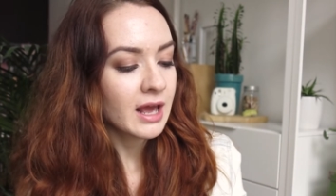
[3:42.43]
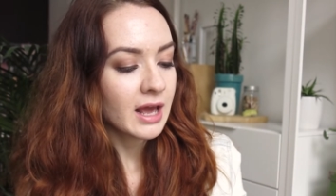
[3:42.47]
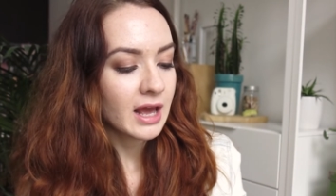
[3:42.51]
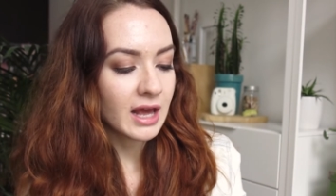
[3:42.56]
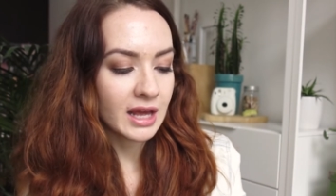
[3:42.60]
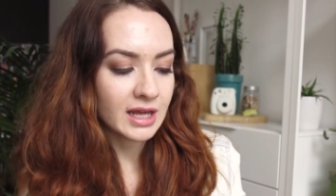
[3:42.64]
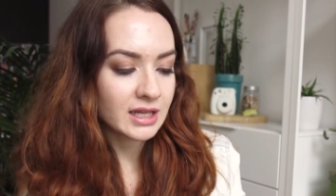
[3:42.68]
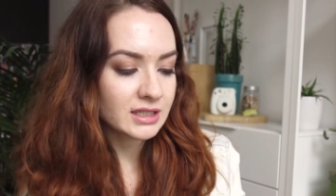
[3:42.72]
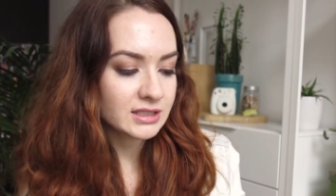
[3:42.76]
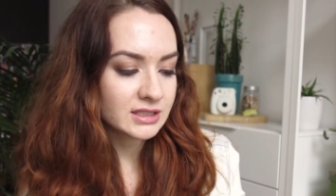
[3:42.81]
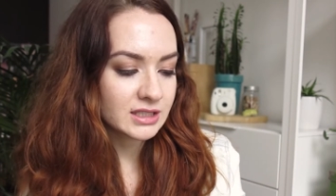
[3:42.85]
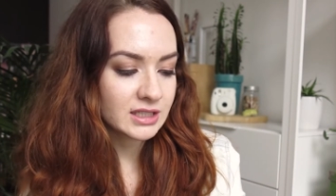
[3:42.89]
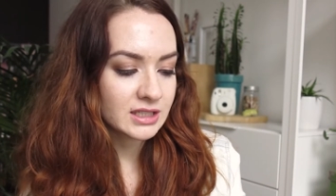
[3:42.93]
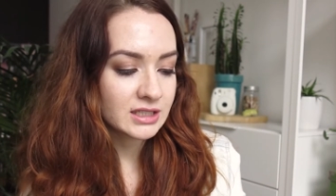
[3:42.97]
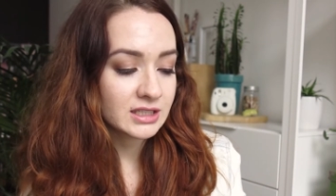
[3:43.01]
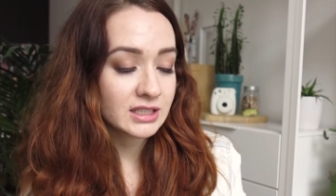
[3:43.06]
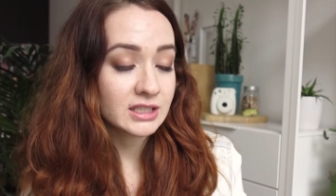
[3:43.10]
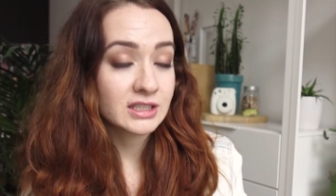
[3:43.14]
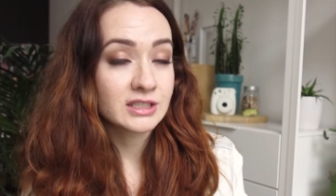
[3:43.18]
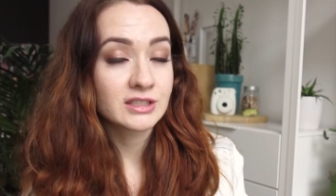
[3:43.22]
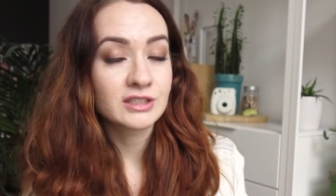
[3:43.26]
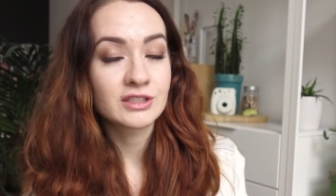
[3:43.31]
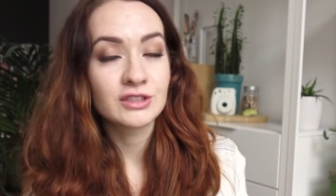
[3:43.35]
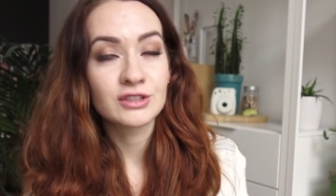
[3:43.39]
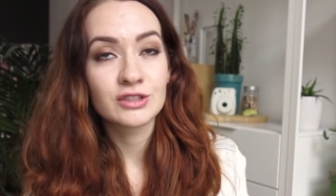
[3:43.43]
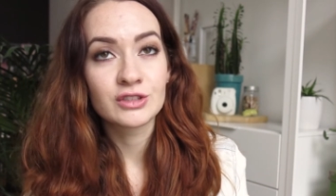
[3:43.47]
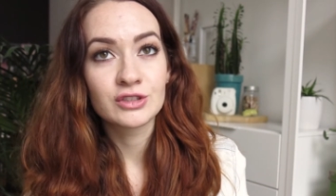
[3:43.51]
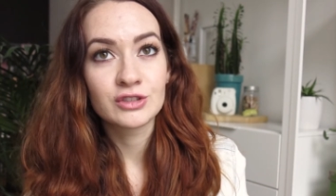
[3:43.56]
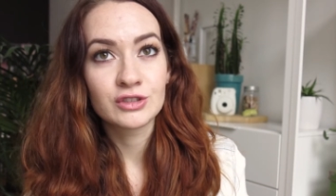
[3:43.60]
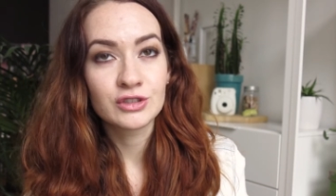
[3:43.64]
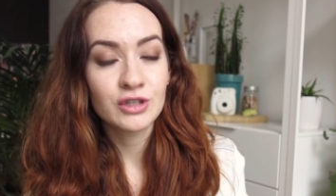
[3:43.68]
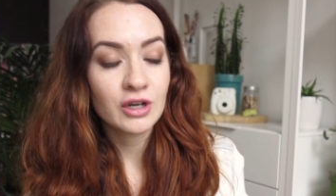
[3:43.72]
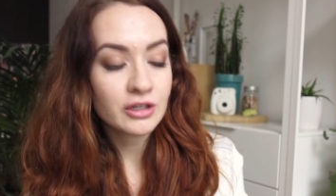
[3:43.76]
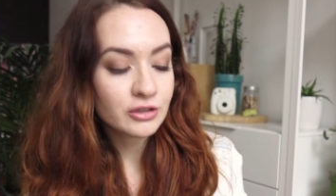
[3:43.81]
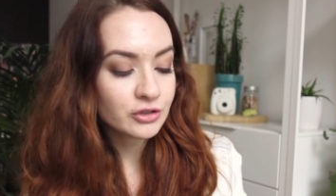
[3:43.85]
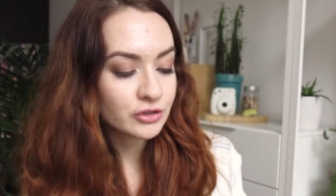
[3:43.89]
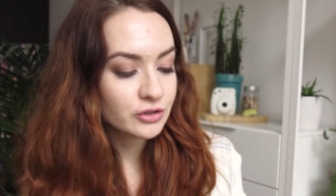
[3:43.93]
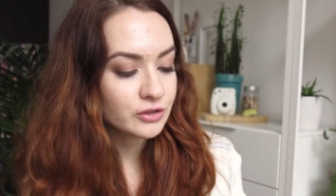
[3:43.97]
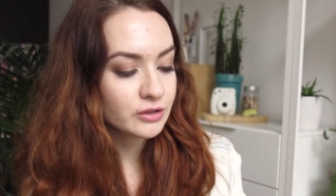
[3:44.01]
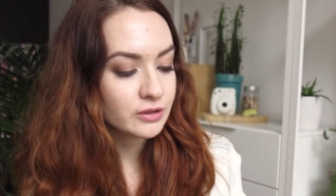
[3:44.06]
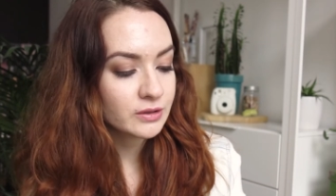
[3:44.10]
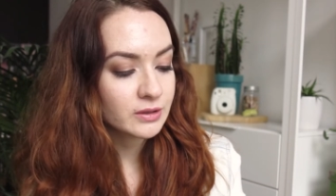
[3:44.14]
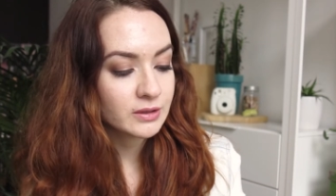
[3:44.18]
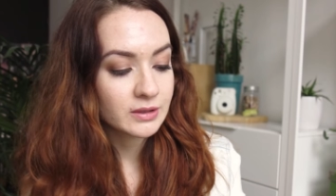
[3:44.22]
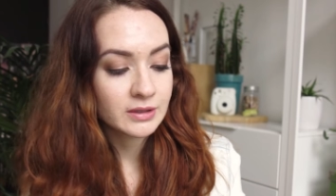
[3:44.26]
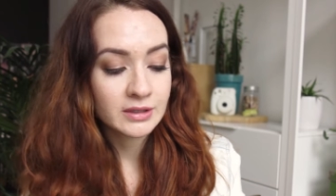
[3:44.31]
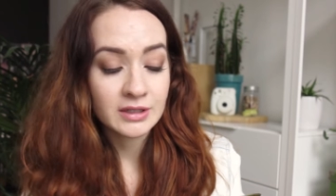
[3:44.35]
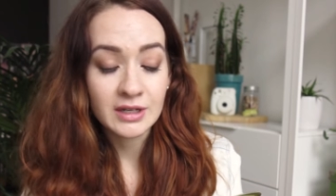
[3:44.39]
And it is such a
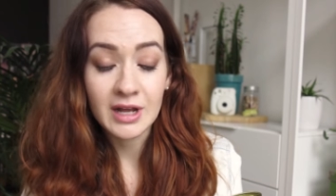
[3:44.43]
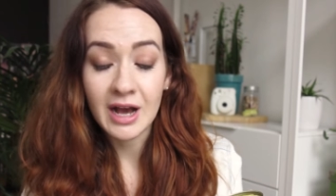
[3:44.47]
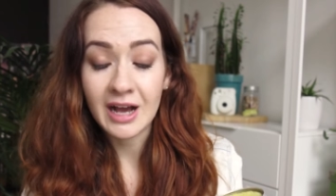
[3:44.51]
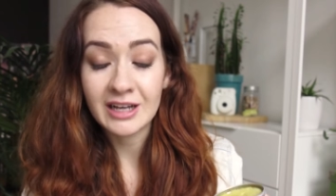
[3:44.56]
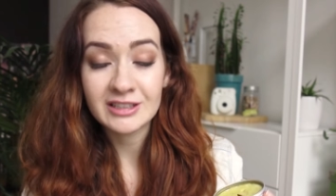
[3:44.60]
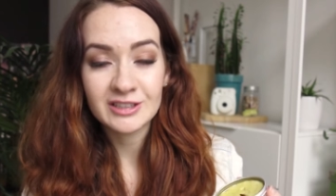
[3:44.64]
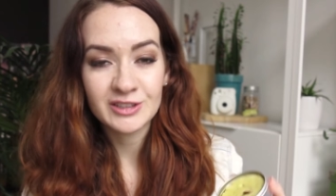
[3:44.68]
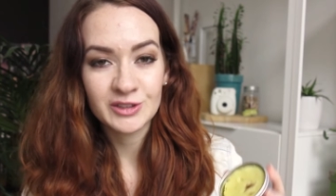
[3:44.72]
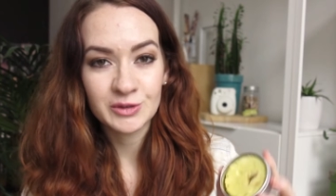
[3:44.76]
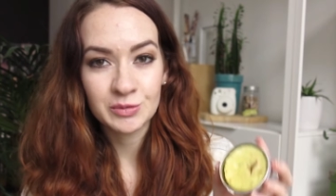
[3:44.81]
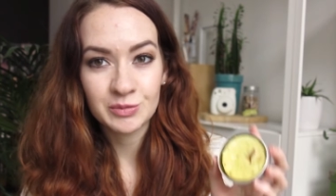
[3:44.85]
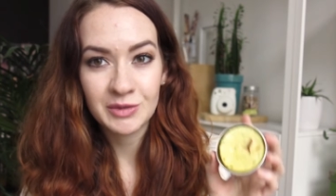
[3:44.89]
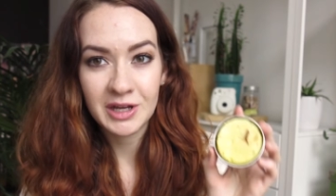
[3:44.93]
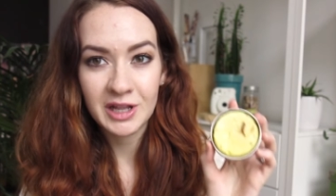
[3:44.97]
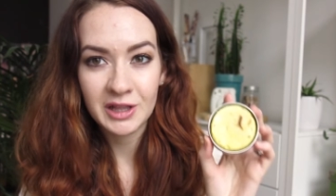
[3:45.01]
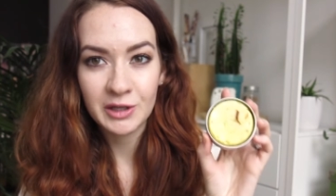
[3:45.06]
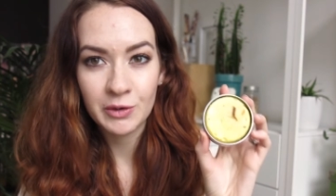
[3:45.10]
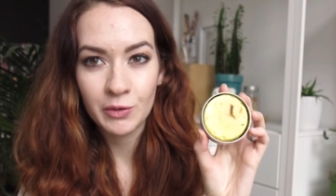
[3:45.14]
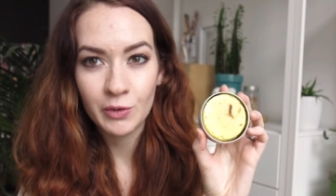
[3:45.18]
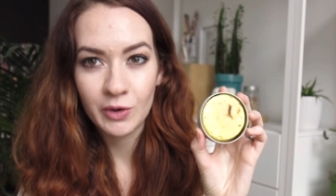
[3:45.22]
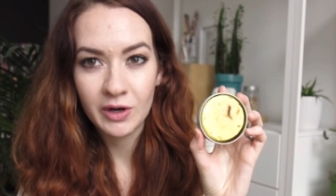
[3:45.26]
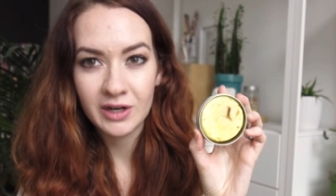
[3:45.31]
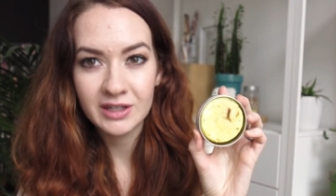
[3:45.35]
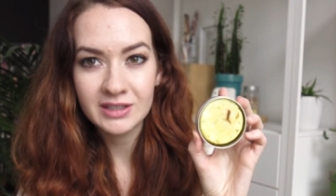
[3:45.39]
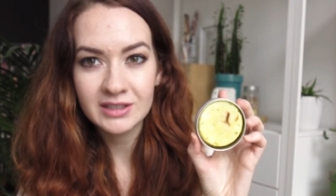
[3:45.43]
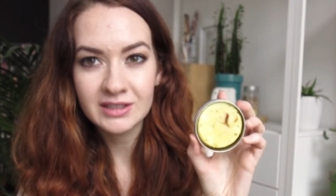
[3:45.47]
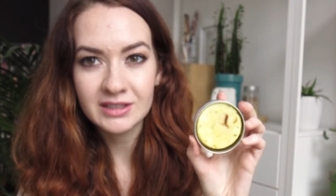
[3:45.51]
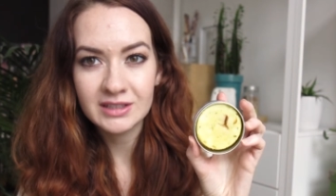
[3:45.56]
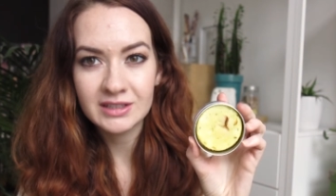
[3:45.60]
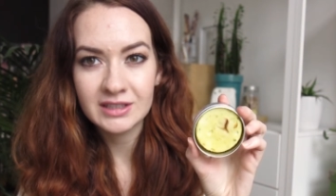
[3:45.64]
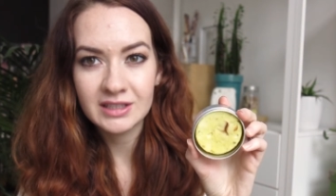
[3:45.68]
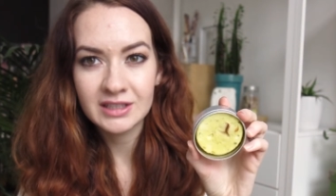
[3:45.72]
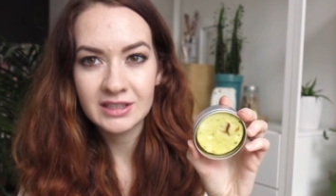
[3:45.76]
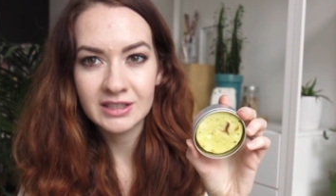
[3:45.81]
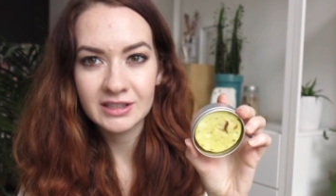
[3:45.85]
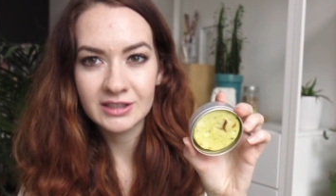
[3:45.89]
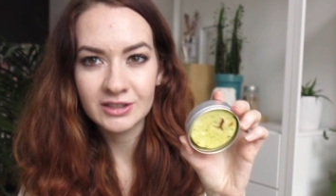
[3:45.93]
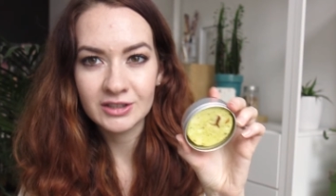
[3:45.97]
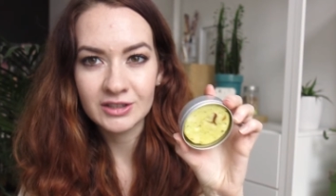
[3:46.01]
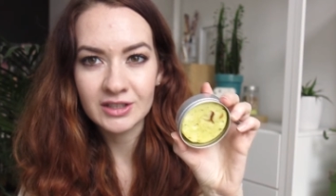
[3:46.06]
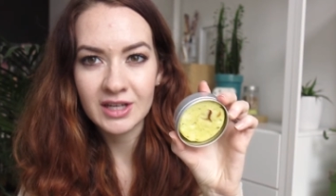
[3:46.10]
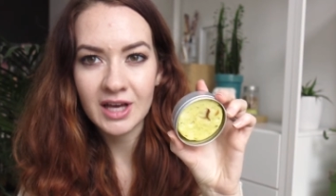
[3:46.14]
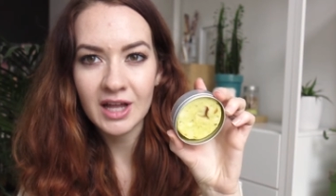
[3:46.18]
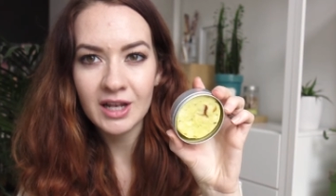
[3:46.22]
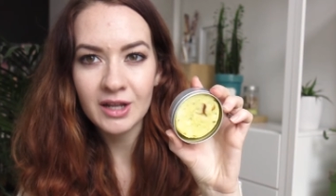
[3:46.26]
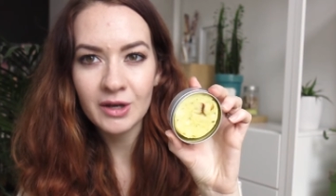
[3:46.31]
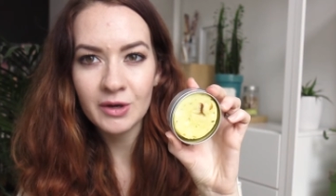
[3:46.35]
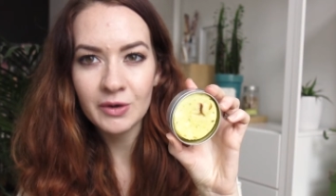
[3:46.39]
nice smelling one. It is
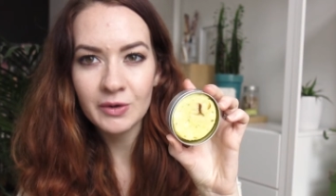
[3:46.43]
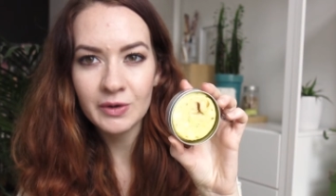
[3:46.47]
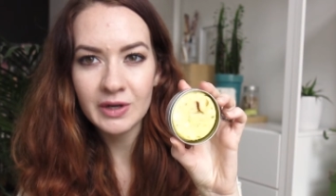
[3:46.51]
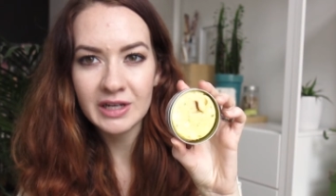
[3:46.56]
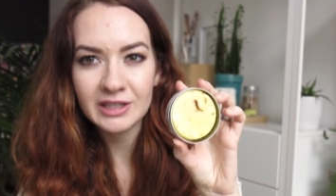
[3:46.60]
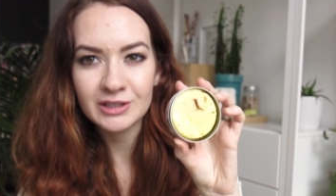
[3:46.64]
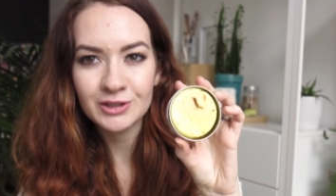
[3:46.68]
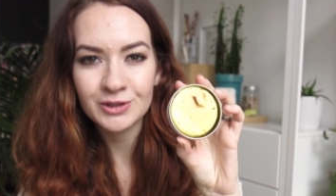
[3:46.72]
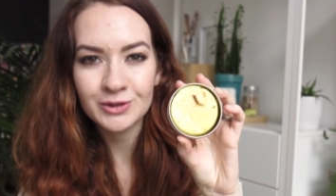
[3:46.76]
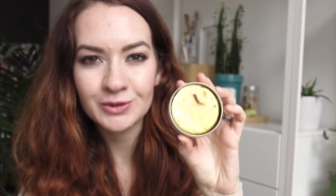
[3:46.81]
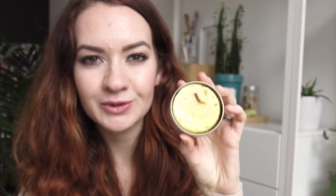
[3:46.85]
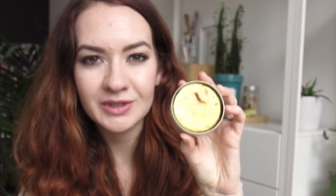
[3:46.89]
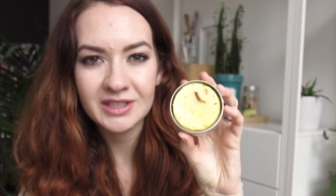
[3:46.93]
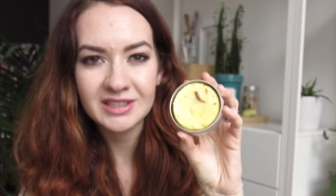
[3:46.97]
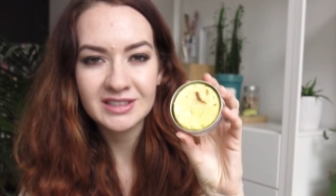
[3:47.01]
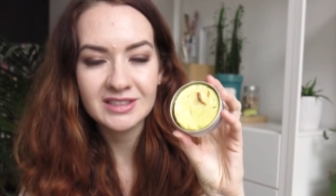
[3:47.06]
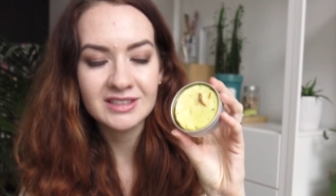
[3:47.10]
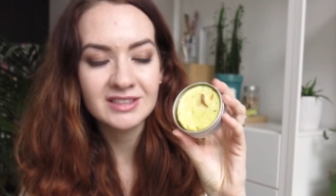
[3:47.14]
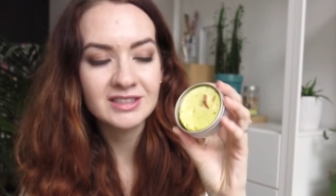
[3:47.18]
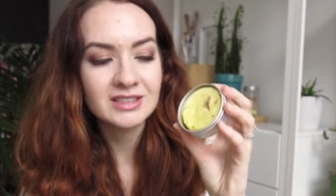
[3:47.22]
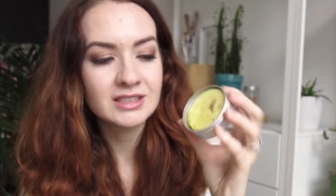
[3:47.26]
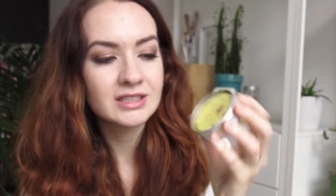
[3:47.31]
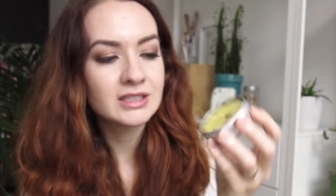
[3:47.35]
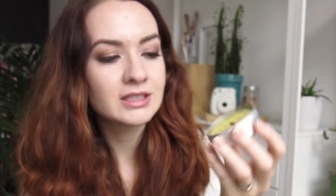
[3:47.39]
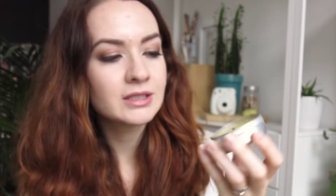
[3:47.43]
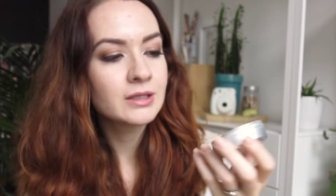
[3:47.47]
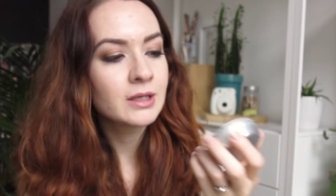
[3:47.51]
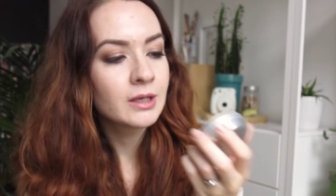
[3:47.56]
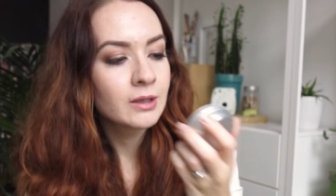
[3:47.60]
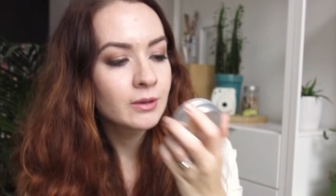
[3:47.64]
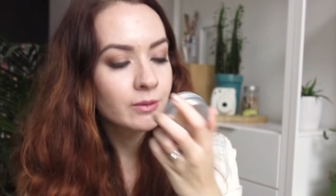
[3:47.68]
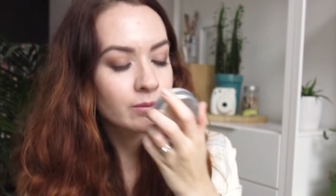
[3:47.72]
yellow, as you can see,